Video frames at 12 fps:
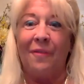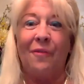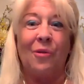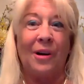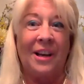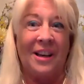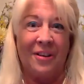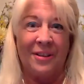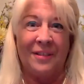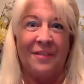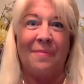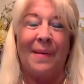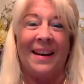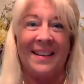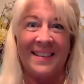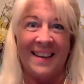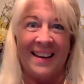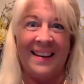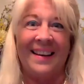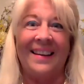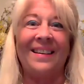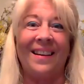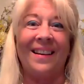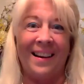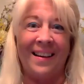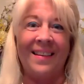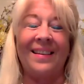40 years of meditating, I